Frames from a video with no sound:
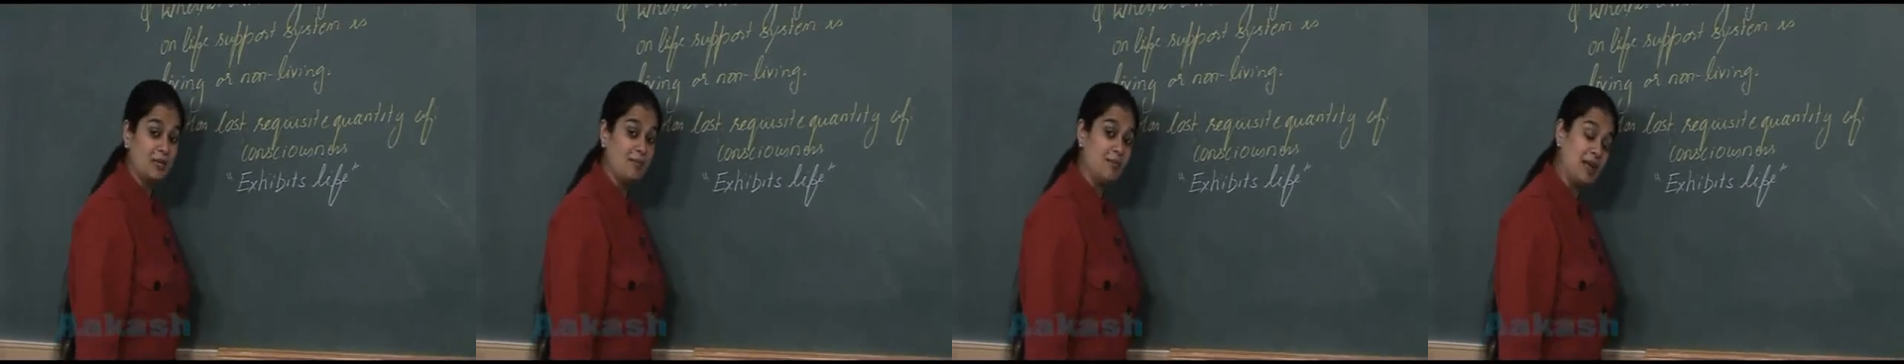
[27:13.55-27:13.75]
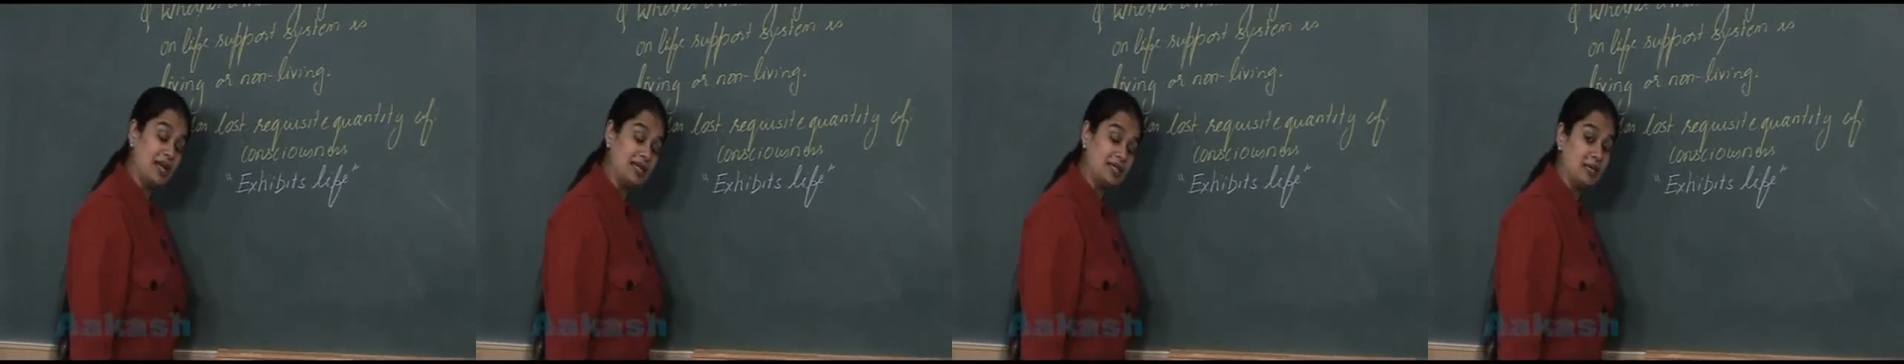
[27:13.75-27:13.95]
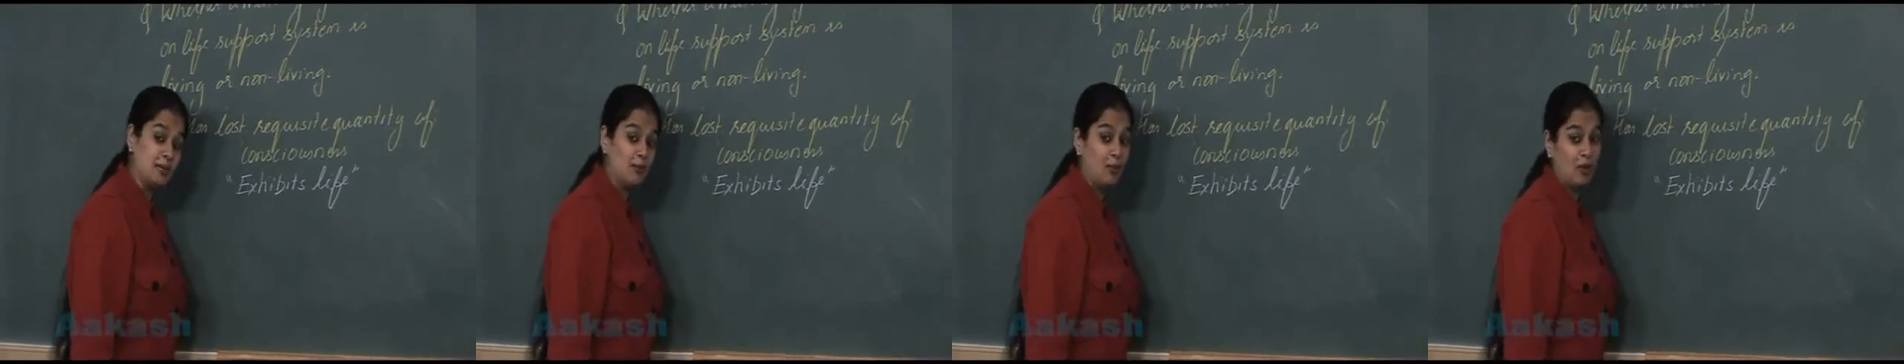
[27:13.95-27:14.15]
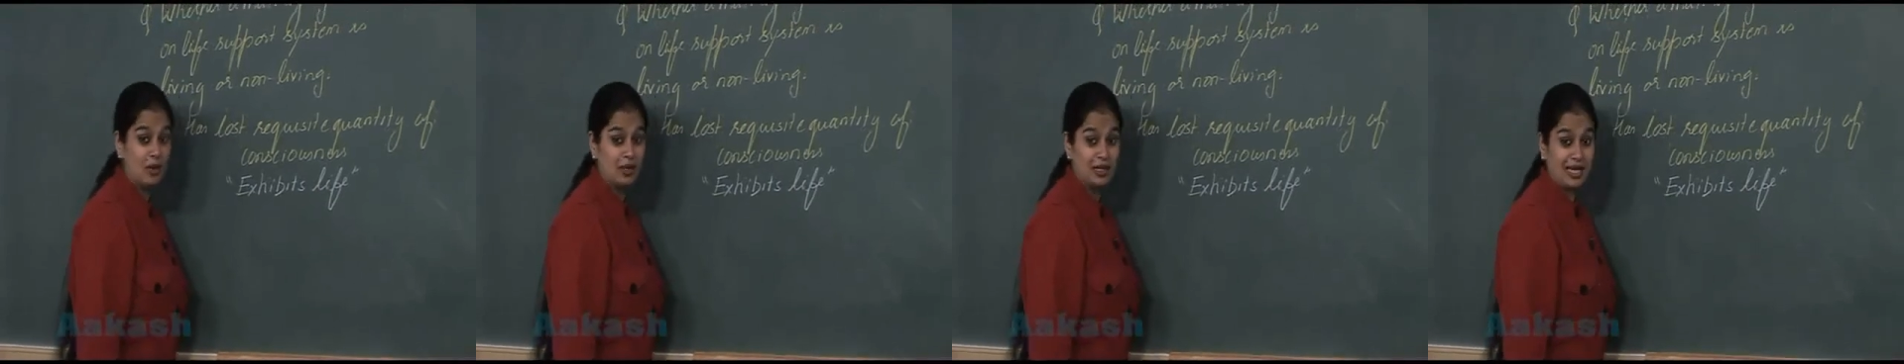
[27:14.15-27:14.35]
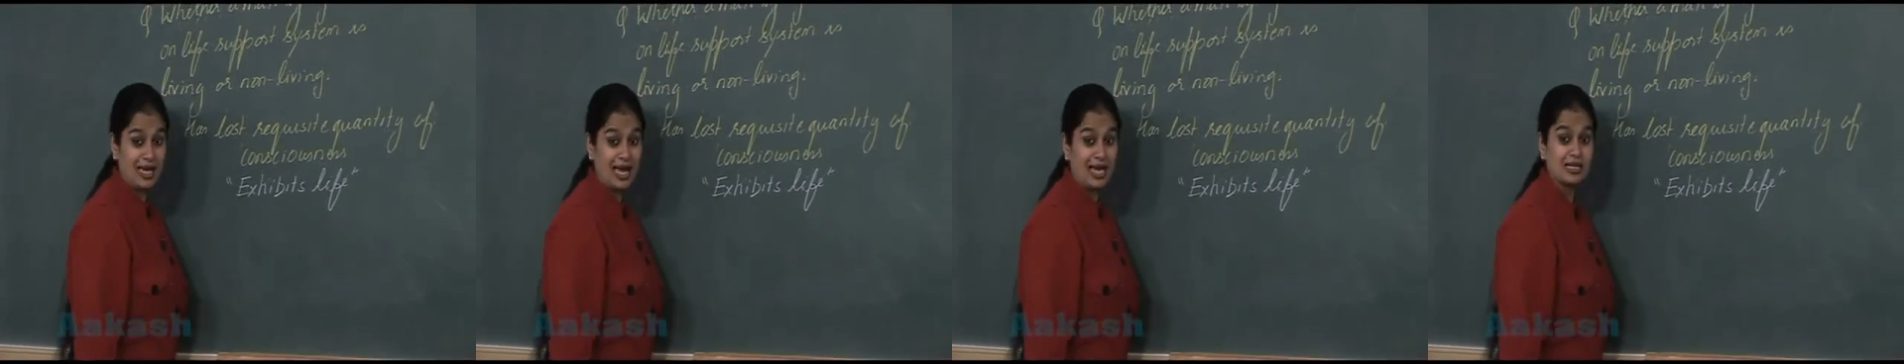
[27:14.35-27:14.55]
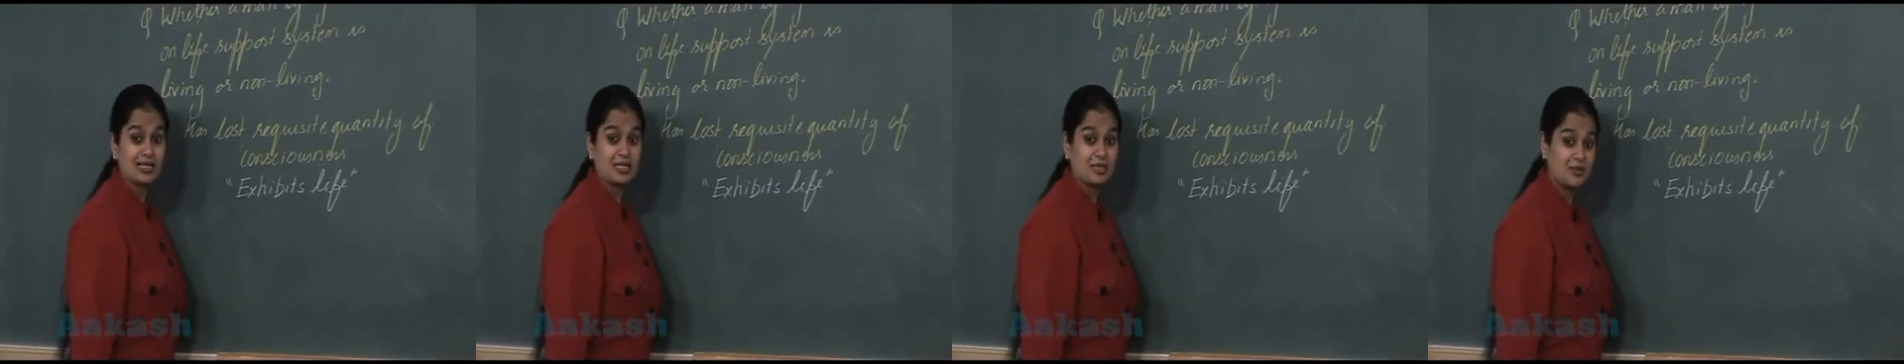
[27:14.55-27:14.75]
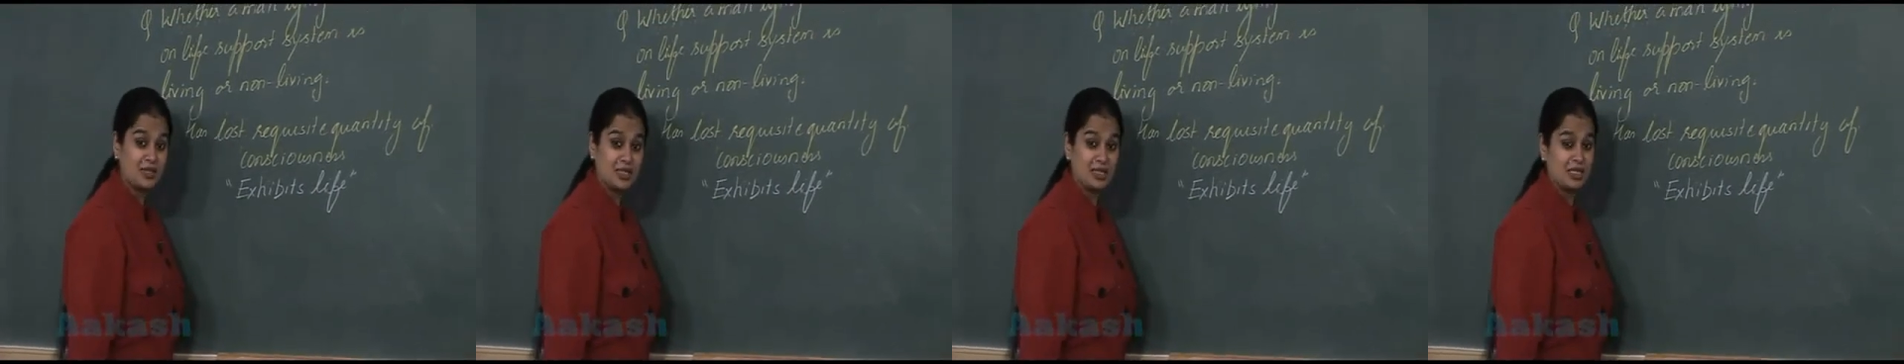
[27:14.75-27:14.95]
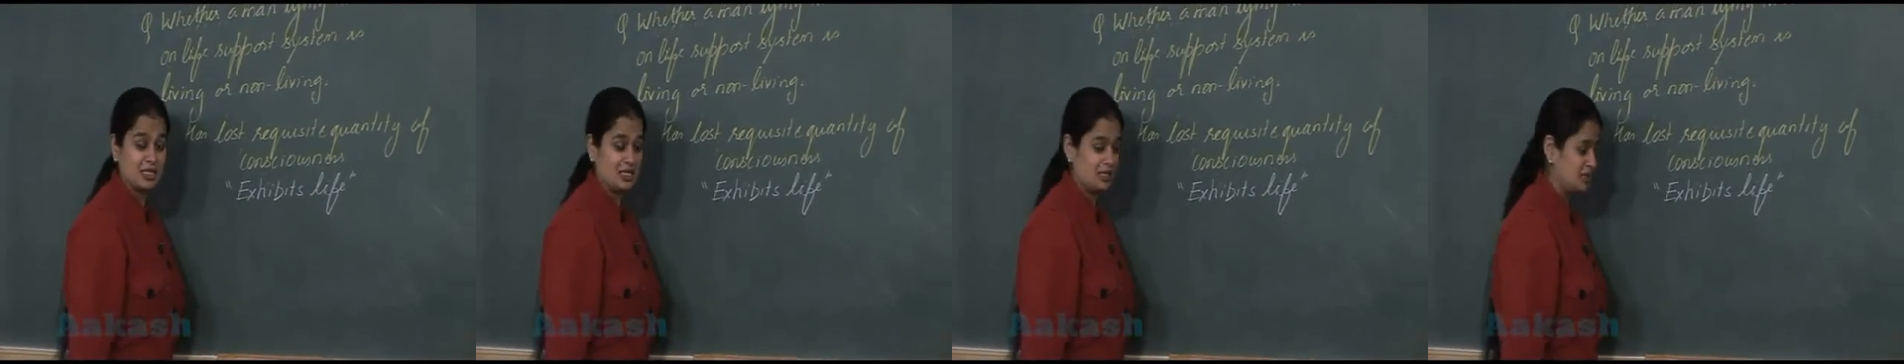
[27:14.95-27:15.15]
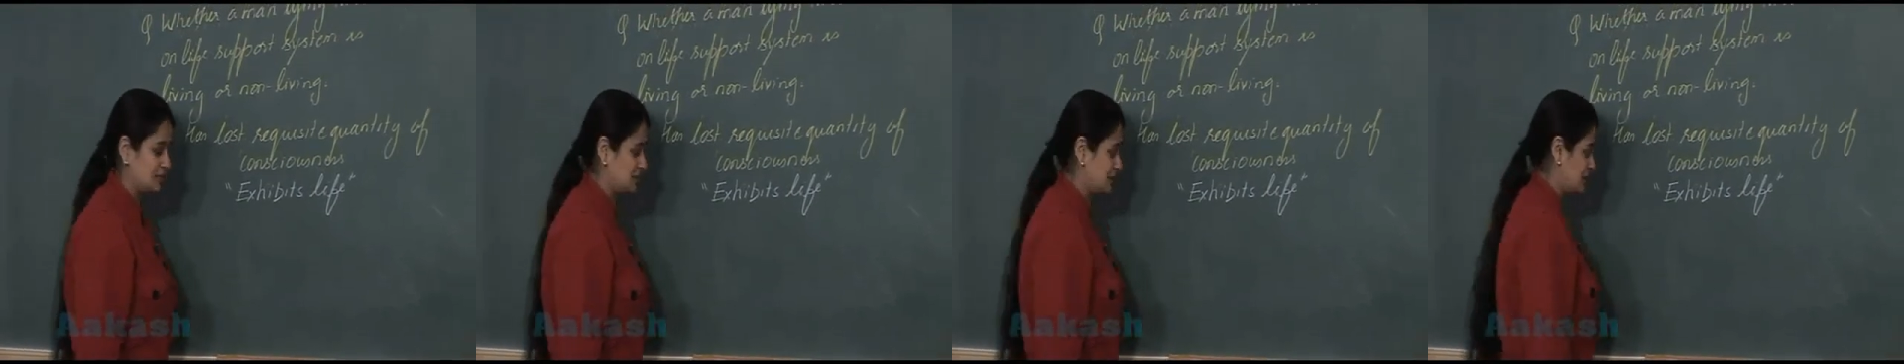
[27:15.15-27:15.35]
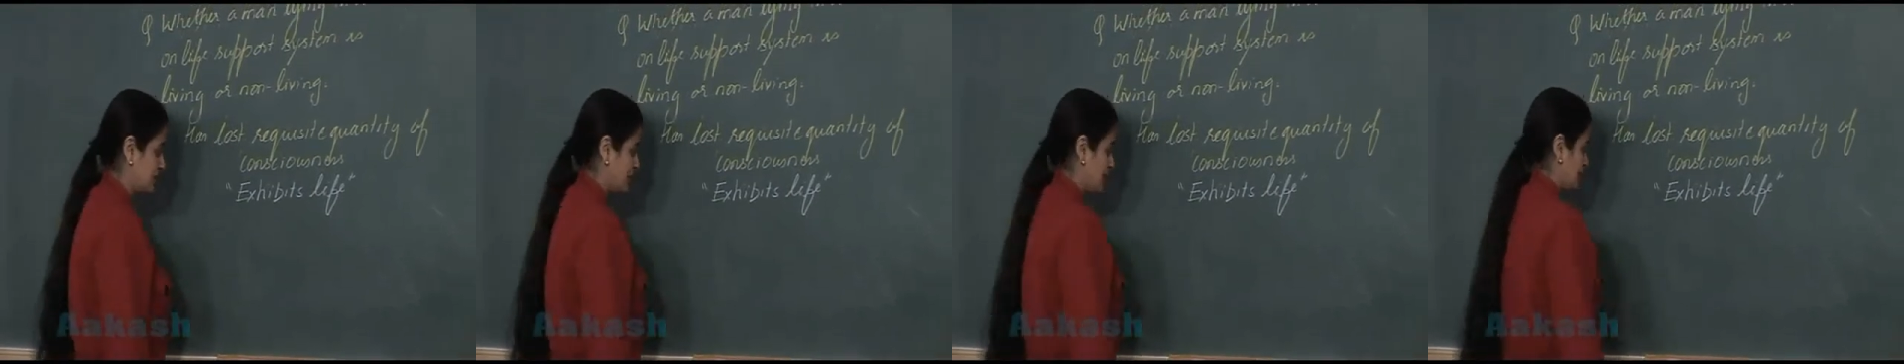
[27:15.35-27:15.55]
the metabolic
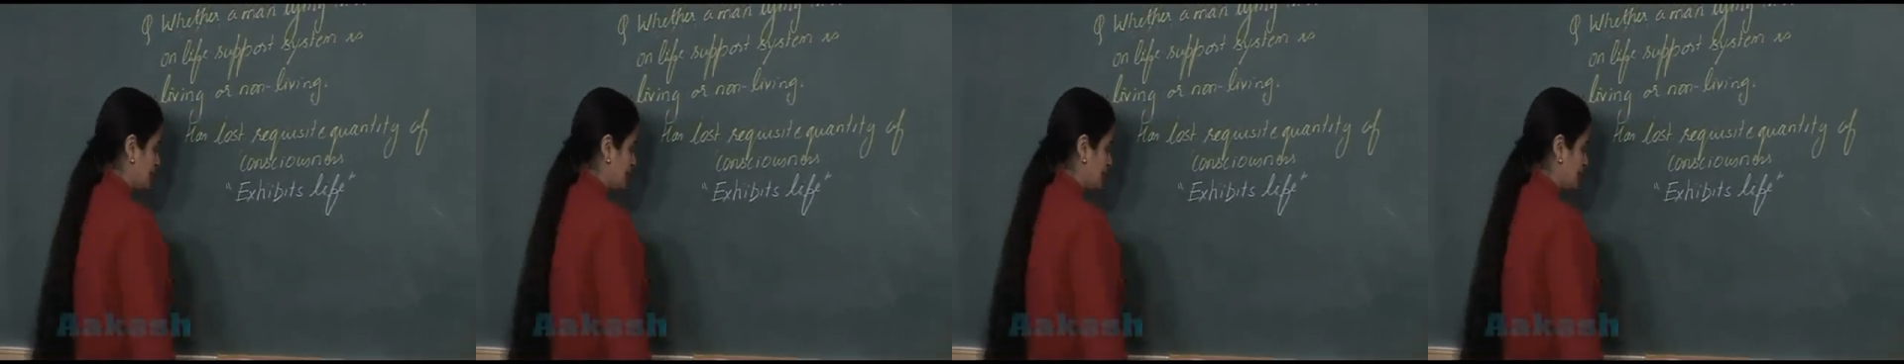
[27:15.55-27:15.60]
activities, they